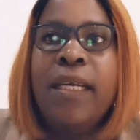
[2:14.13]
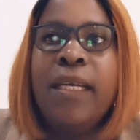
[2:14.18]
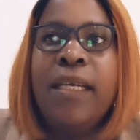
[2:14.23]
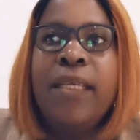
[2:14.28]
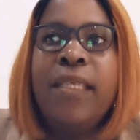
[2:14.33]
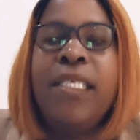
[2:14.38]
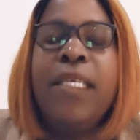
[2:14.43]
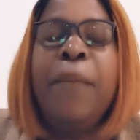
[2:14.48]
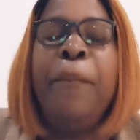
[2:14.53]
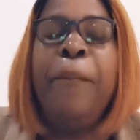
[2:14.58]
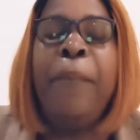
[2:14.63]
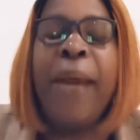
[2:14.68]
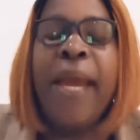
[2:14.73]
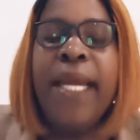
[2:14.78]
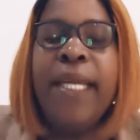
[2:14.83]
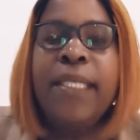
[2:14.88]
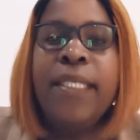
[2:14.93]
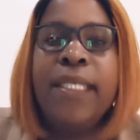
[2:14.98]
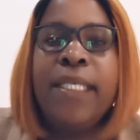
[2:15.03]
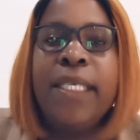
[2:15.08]

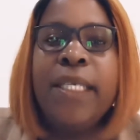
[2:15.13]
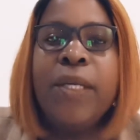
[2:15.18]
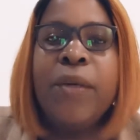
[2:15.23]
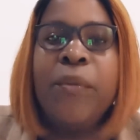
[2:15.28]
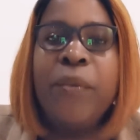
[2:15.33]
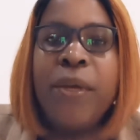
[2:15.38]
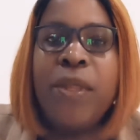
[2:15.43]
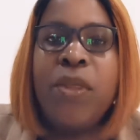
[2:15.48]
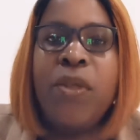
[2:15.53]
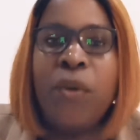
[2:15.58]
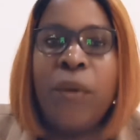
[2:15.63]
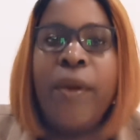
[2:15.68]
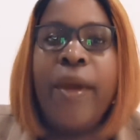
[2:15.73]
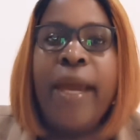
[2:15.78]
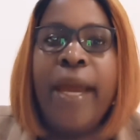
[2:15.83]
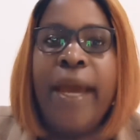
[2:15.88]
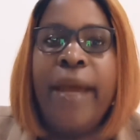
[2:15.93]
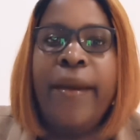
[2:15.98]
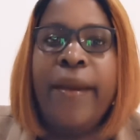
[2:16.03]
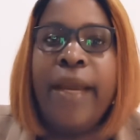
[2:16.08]
depending with your
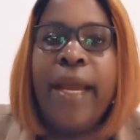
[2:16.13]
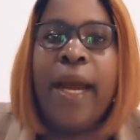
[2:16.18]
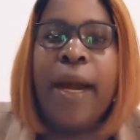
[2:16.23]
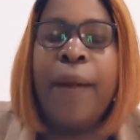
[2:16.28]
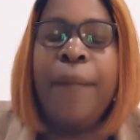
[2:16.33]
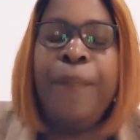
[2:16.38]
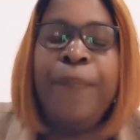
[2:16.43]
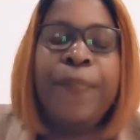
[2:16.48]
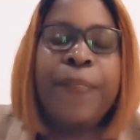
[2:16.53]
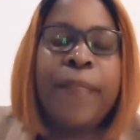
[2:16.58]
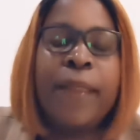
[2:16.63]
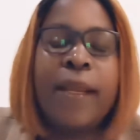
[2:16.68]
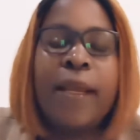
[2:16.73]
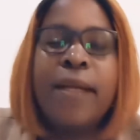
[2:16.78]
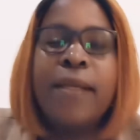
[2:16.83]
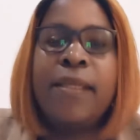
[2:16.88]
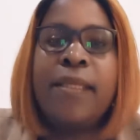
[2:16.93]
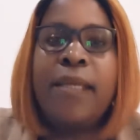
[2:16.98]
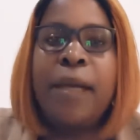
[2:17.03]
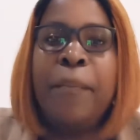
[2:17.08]
area:
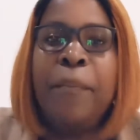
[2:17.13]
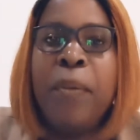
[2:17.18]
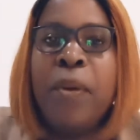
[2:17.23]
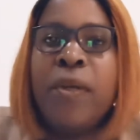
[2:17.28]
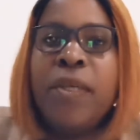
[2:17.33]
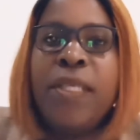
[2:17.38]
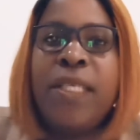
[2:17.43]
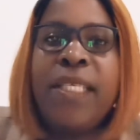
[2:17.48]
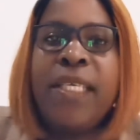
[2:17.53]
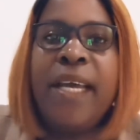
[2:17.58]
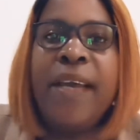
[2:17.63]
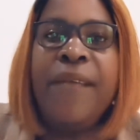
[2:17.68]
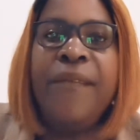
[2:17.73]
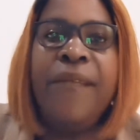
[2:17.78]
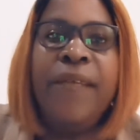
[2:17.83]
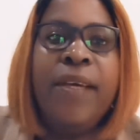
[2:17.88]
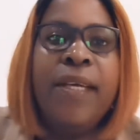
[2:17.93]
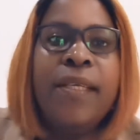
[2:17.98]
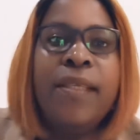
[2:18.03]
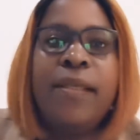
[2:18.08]
support
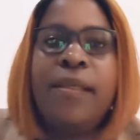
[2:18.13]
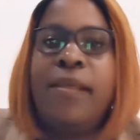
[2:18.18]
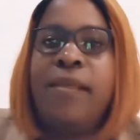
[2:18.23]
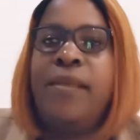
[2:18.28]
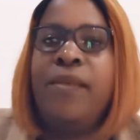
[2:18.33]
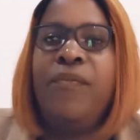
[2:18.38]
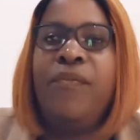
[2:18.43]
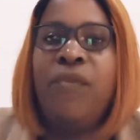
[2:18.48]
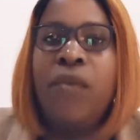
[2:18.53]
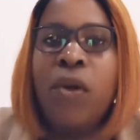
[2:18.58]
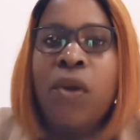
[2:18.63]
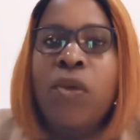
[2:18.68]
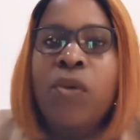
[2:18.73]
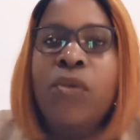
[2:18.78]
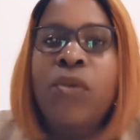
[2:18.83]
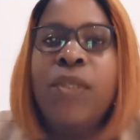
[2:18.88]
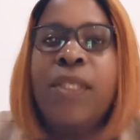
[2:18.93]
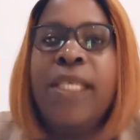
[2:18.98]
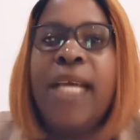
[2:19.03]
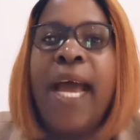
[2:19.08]
service,
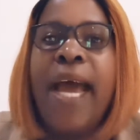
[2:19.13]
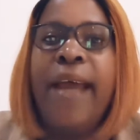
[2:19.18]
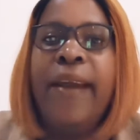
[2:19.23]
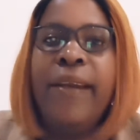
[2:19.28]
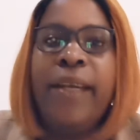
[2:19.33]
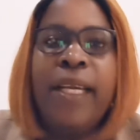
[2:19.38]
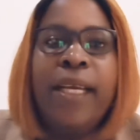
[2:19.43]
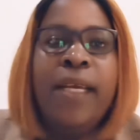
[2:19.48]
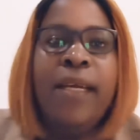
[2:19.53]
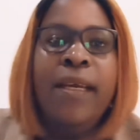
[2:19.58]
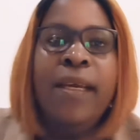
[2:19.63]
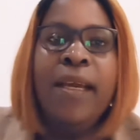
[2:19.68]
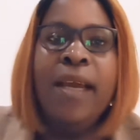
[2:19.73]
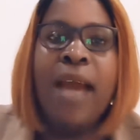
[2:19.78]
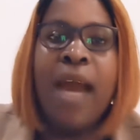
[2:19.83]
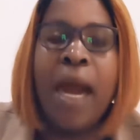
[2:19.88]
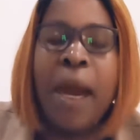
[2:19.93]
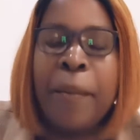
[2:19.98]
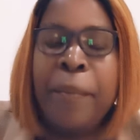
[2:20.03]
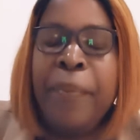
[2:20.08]
voluntary,
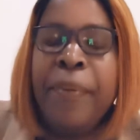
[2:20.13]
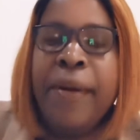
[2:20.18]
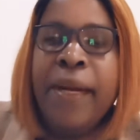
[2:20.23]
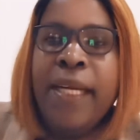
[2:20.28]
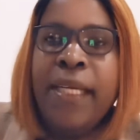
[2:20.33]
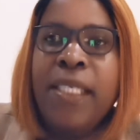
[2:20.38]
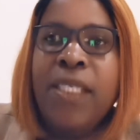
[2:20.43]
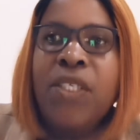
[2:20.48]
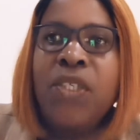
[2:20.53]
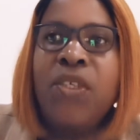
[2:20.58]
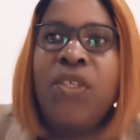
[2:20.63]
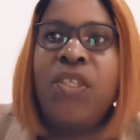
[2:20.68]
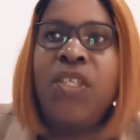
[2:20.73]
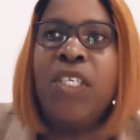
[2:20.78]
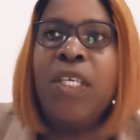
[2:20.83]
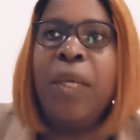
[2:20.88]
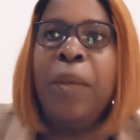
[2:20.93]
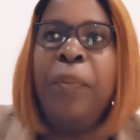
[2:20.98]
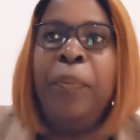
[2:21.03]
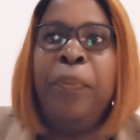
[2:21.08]

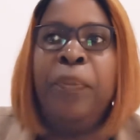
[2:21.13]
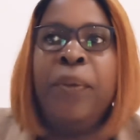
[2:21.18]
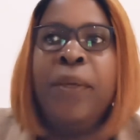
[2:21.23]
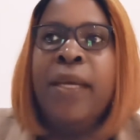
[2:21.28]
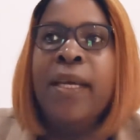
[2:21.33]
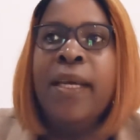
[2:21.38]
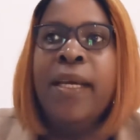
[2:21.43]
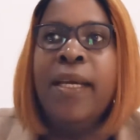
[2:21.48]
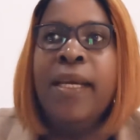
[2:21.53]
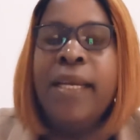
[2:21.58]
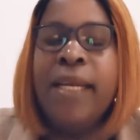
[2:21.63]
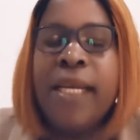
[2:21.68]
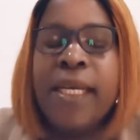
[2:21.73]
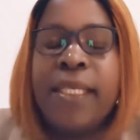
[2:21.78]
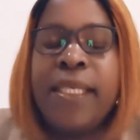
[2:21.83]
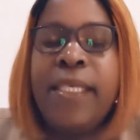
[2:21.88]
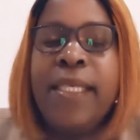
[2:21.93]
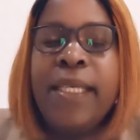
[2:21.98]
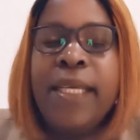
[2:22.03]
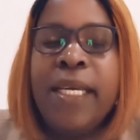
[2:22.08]
apprenticeship,
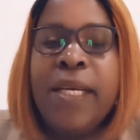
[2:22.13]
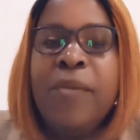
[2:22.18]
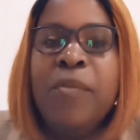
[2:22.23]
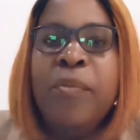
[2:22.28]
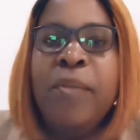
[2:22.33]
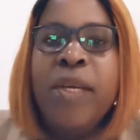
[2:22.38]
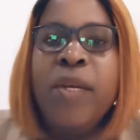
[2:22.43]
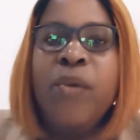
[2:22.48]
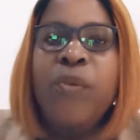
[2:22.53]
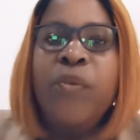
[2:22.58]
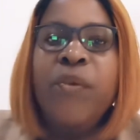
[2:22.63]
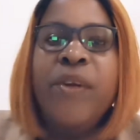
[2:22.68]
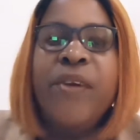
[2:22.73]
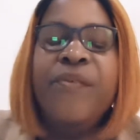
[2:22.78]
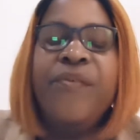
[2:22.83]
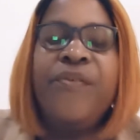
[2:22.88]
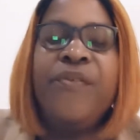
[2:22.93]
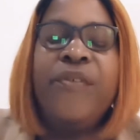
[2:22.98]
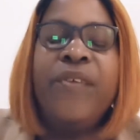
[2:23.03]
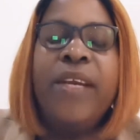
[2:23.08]
nursing and
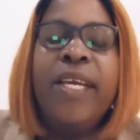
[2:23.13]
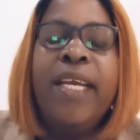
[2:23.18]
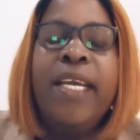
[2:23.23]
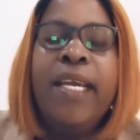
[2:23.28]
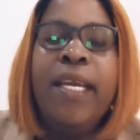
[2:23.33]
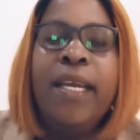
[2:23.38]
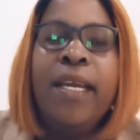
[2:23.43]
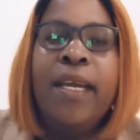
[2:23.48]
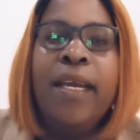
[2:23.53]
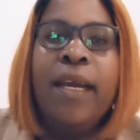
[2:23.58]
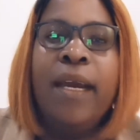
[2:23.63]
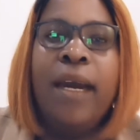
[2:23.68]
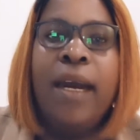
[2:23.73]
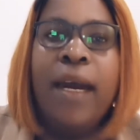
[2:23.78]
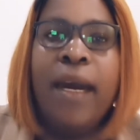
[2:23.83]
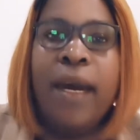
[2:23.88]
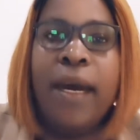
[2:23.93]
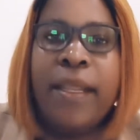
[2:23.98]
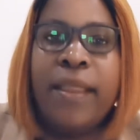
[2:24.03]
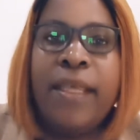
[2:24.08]
midwifery,
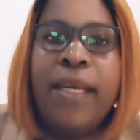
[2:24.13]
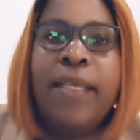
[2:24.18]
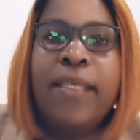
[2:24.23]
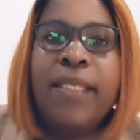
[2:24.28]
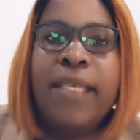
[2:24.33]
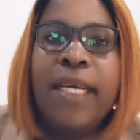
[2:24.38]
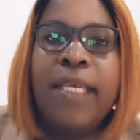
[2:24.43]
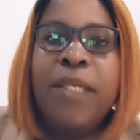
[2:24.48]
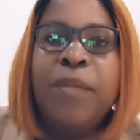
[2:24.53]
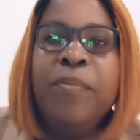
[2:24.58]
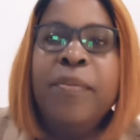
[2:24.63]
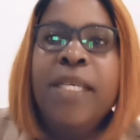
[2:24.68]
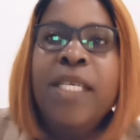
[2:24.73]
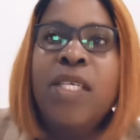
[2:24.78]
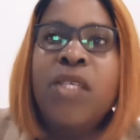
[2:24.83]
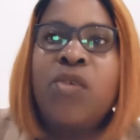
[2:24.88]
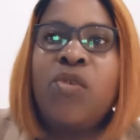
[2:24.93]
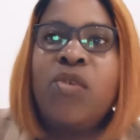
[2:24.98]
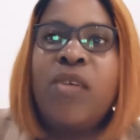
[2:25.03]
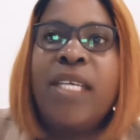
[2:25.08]
there's
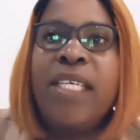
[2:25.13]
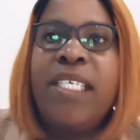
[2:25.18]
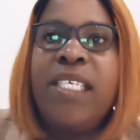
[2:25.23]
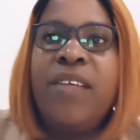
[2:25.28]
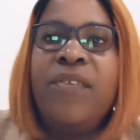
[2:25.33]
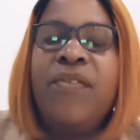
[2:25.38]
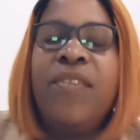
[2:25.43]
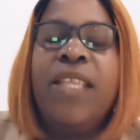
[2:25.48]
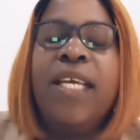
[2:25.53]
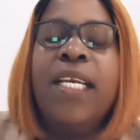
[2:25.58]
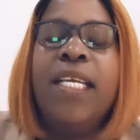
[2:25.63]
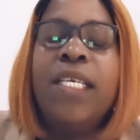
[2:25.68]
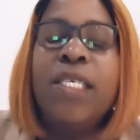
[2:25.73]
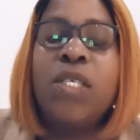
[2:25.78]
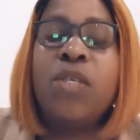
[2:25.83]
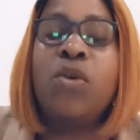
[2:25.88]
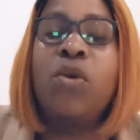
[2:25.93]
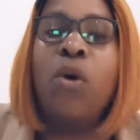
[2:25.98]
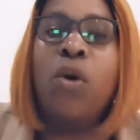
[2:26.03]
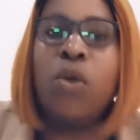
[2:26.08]
administrative. The
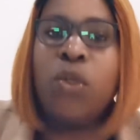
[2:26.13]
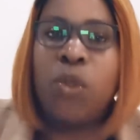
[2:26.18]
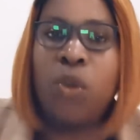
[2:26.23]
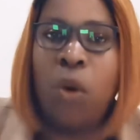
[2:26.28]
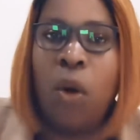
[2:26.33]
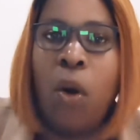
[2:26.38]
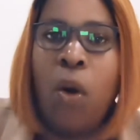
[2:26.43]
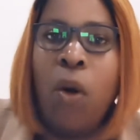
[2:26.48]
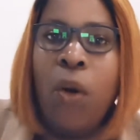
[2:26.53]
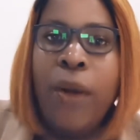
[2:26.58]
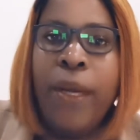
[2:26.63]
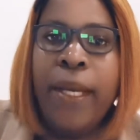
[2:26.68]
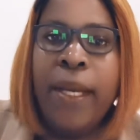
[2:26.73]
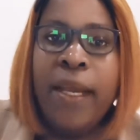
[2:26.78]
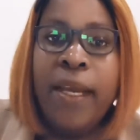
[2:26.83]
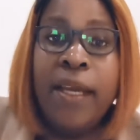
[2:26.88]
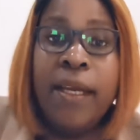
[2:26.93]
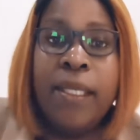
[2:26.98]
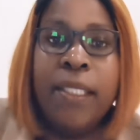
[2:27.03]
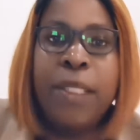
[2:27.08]
list goes
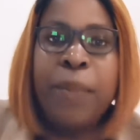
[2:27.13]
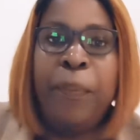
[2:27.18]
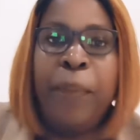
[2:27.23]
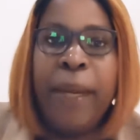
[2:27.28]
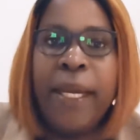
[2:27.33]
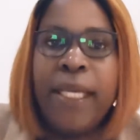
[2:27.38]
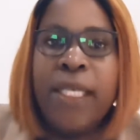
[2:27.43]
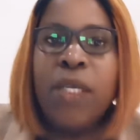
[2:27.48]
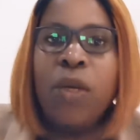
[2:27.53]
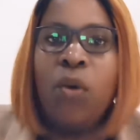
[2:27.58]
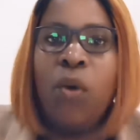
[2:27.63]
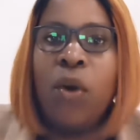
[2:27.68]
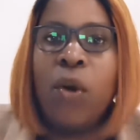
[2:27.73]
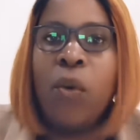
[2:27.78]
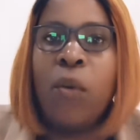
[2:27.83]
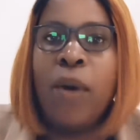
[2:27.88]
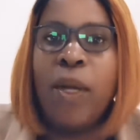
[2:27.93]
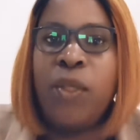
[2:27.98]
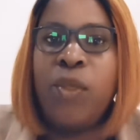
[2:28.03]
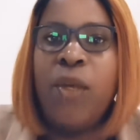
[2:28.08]
on depending
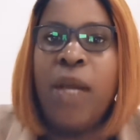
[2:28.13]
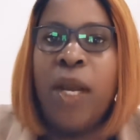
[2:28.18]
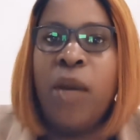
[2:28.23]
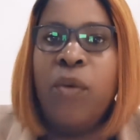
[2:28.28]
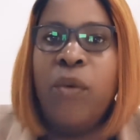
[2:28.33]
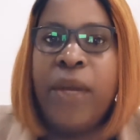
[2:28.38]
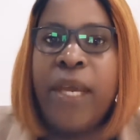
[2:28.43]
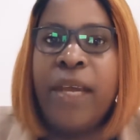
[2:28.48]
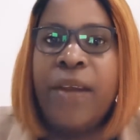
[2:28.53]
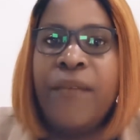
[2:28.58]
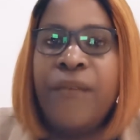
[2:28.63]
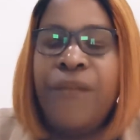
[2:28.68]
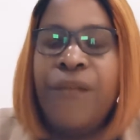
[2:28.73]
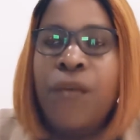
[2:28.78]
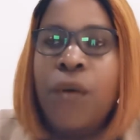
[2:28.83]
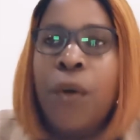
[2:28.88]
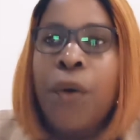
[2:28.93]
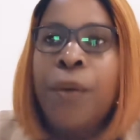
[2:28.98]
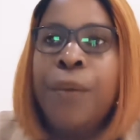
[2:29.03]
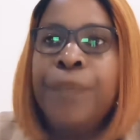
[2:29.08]
on what you are looking
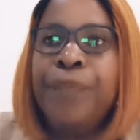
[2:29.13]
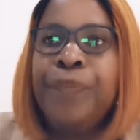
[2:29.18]
for.